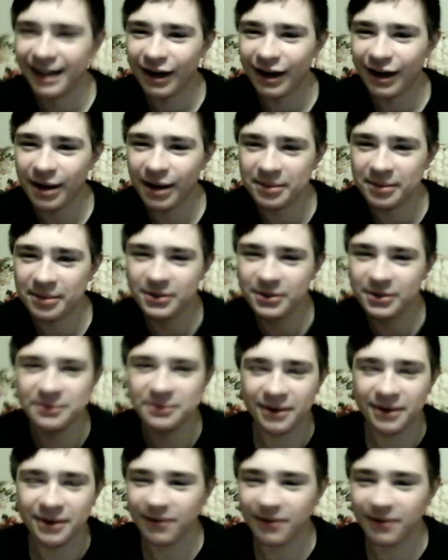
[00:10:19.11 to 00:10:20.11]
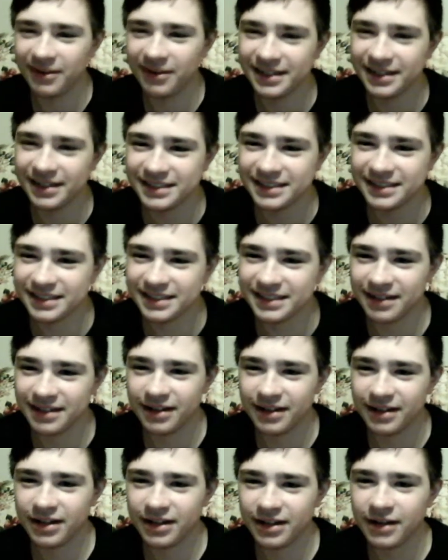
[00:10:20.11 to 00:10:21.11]
You know. This is a,
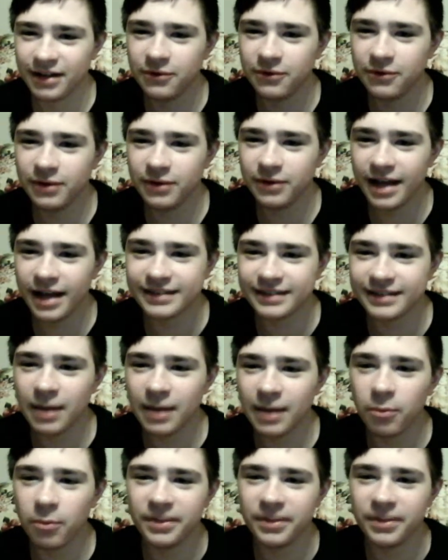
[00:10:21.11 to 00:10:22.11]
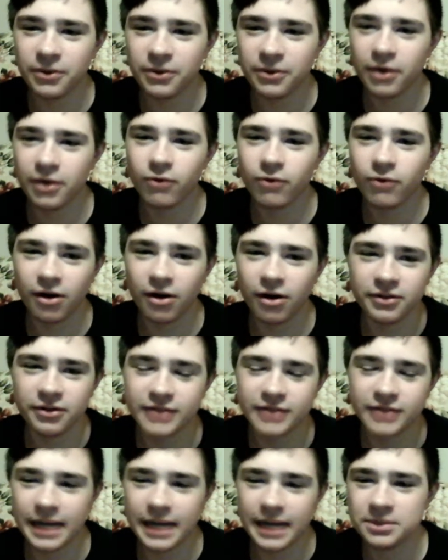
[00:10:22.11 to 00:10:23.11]
and can you do? Yes, I will be doing a lot of
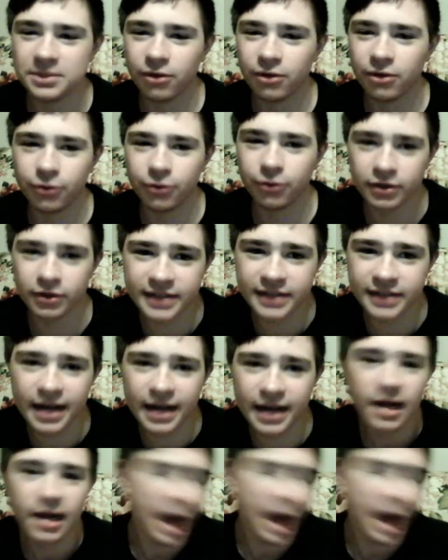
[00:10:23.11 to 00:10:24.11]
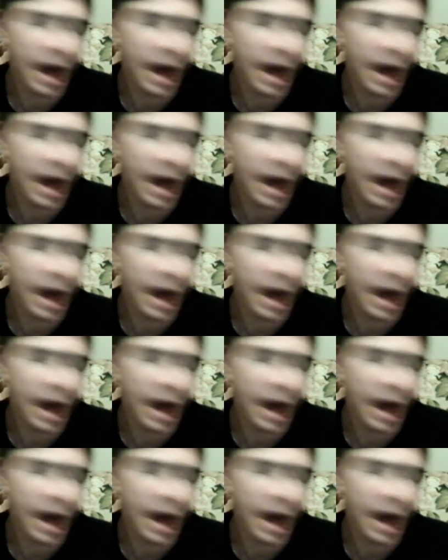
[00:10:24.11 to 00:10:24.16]
those games on Thursday.